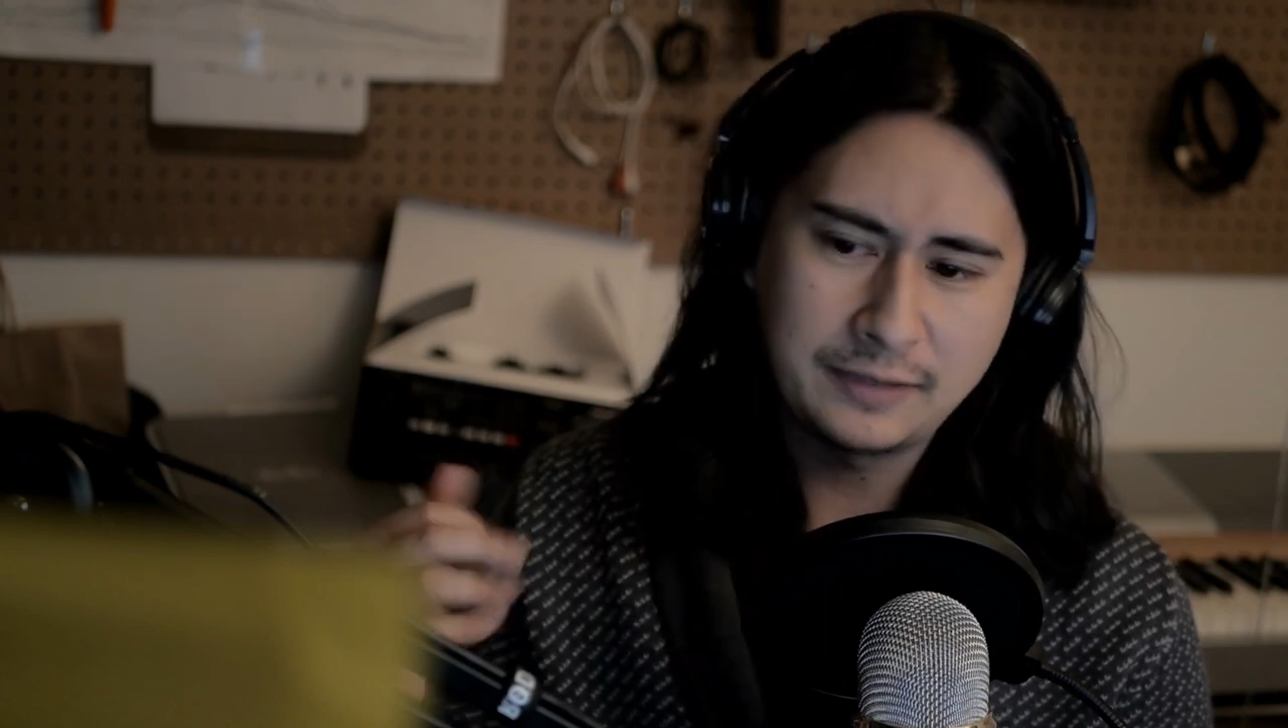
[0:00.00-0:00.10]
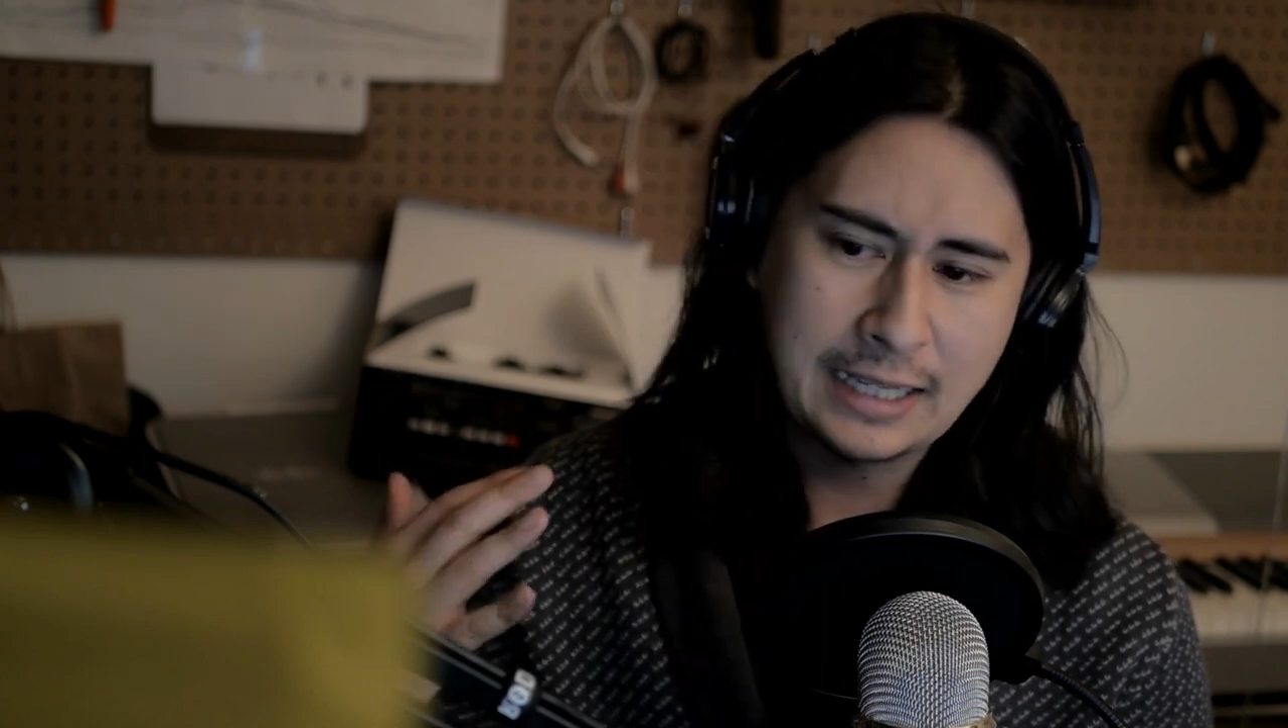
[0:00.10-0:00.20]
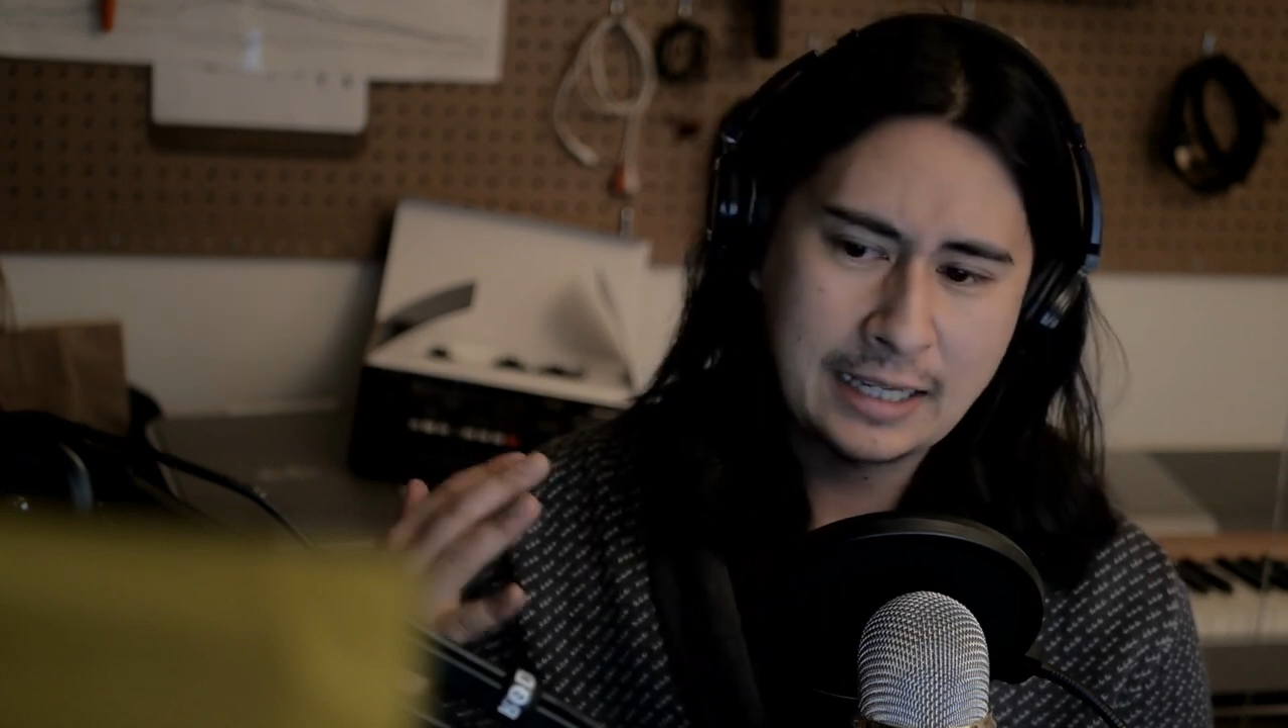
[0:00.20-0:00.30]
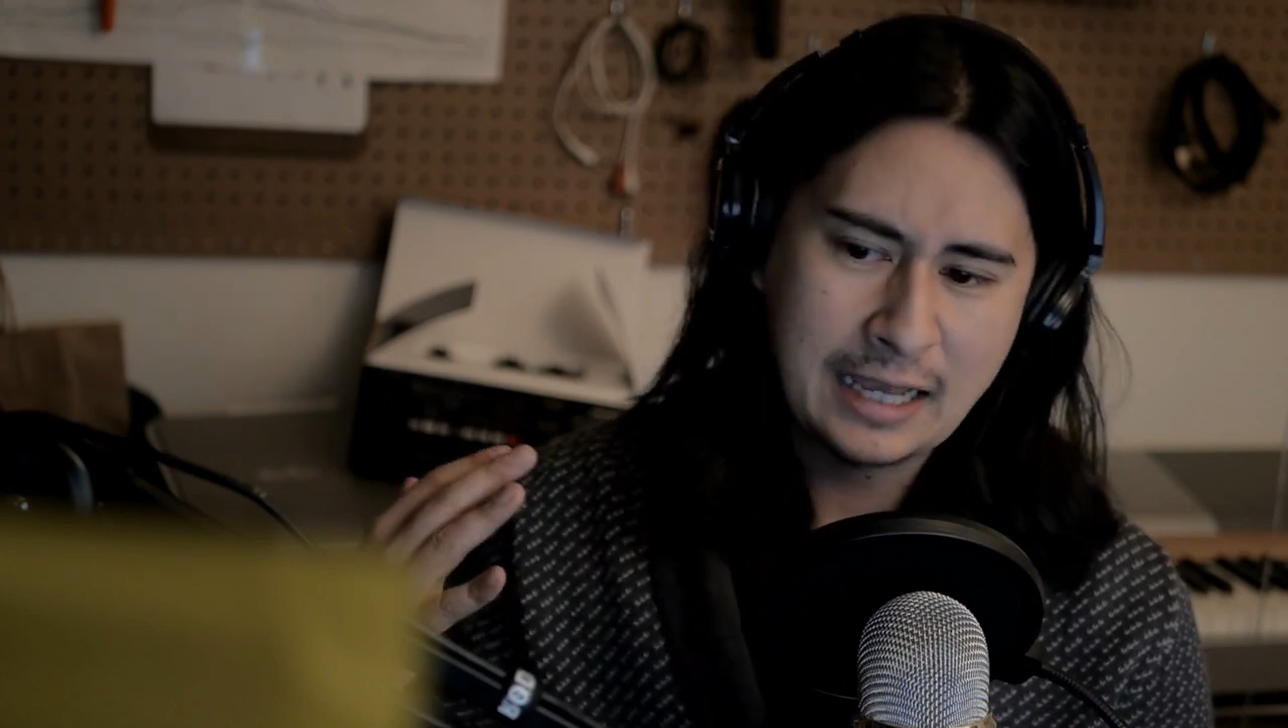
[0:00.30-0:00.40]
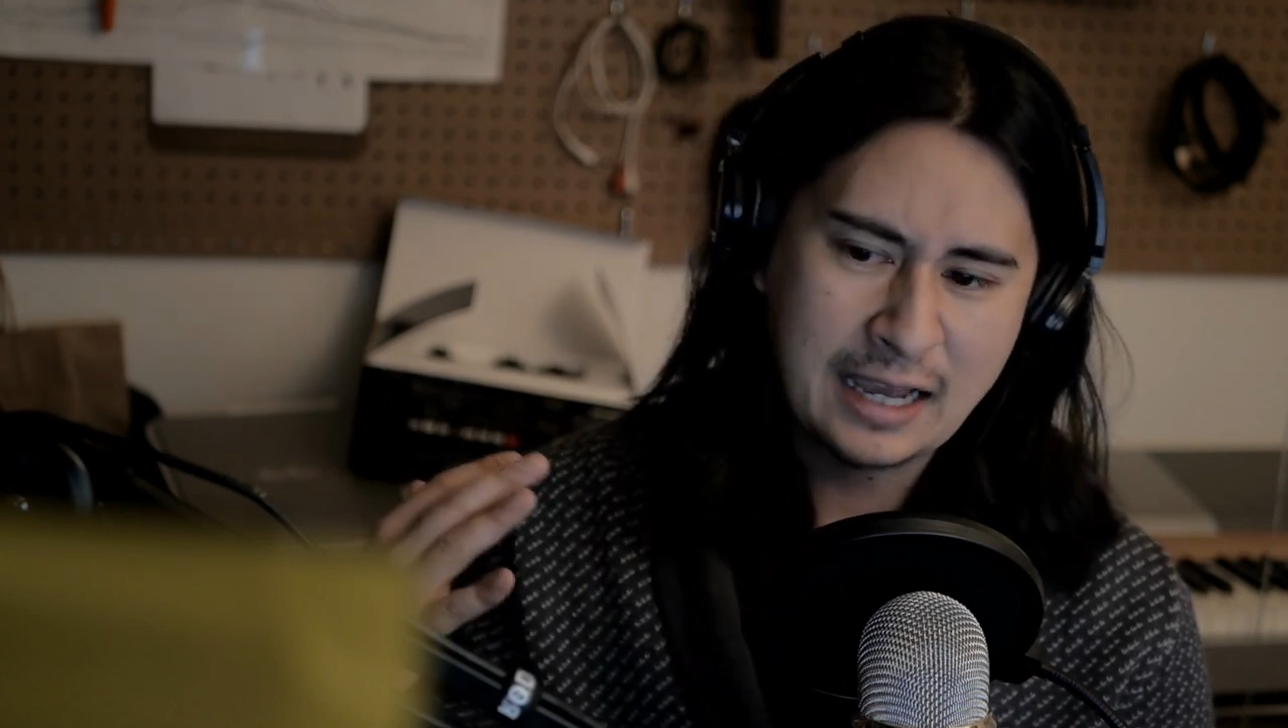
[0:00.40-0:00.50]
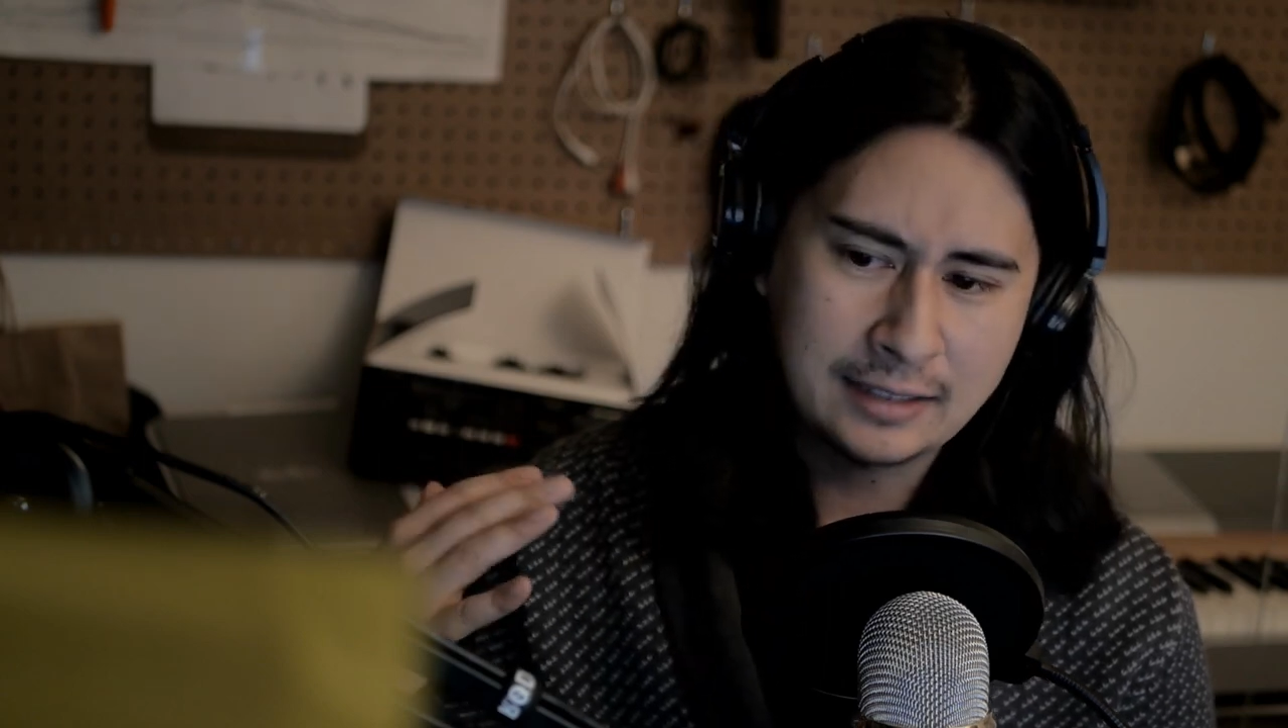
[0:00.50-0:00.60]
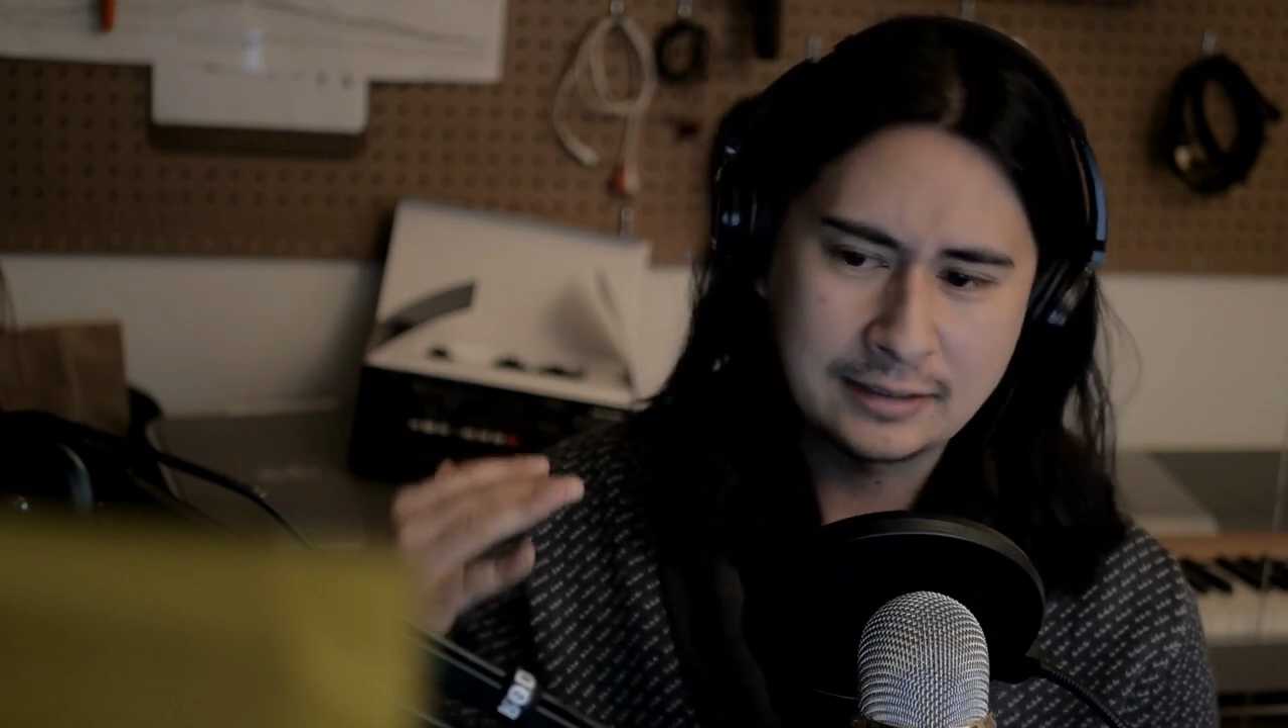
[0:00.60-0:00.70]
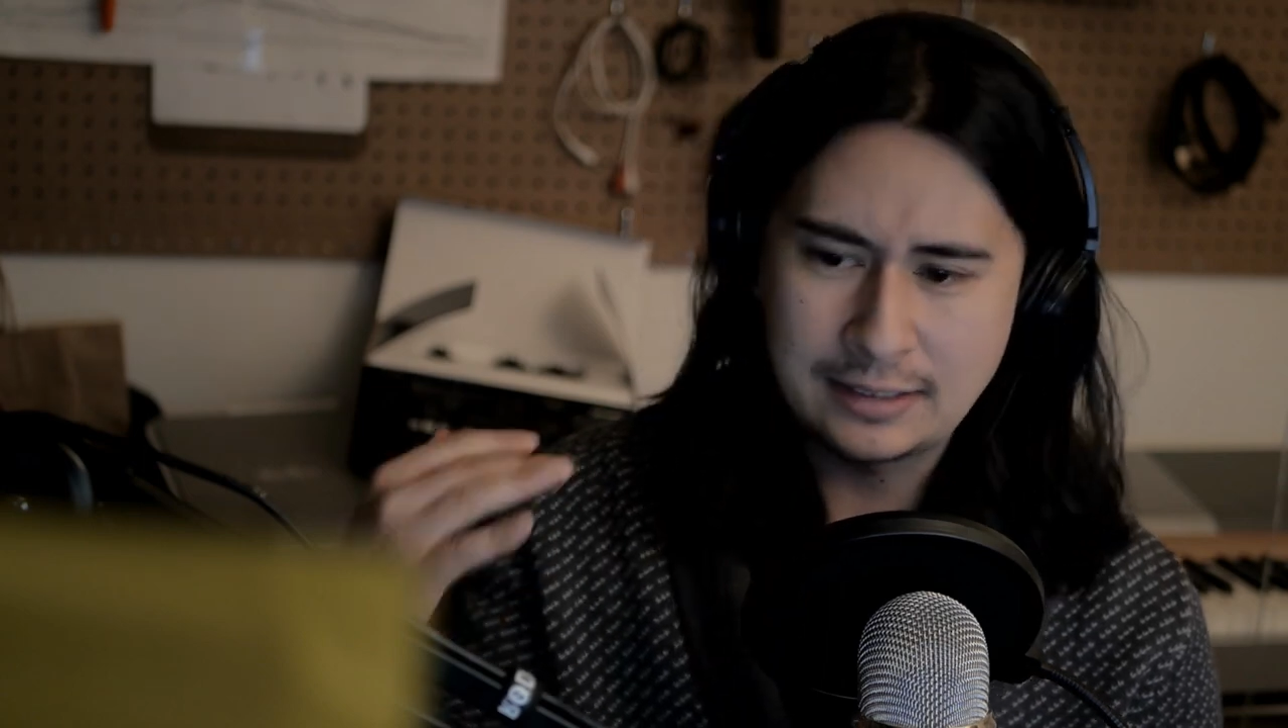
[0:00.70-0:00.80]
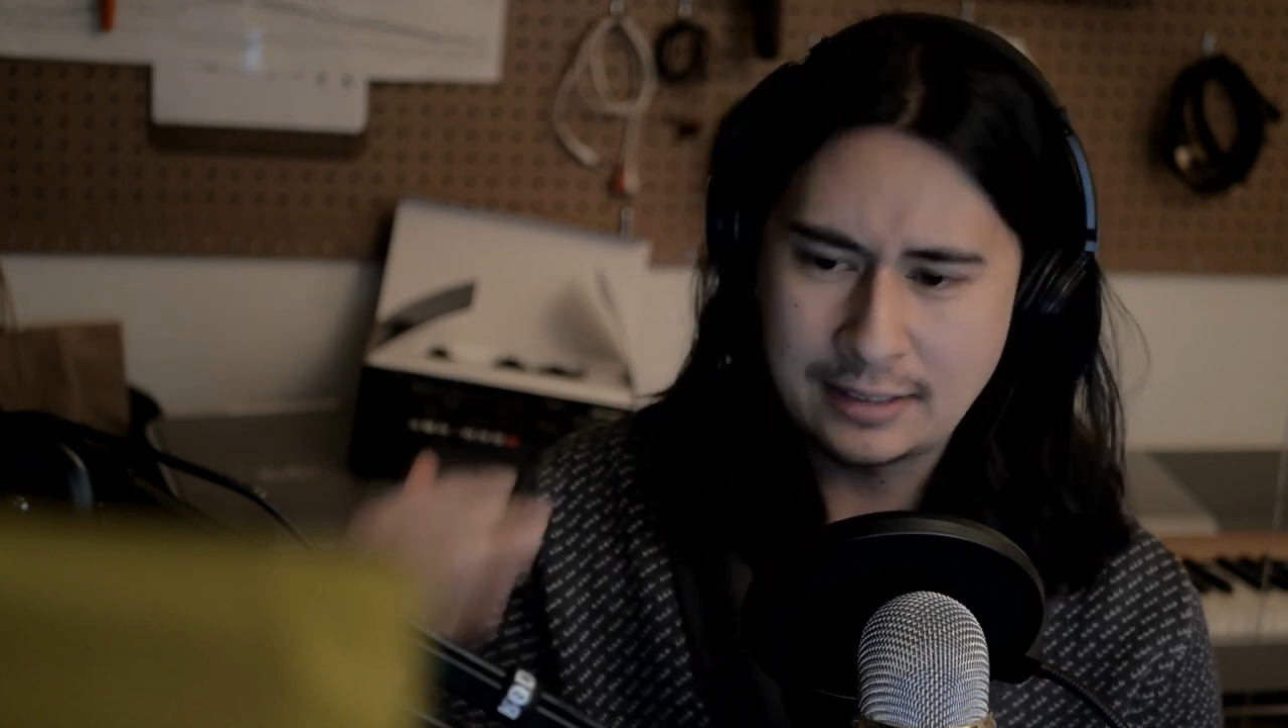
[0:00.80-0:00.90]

they had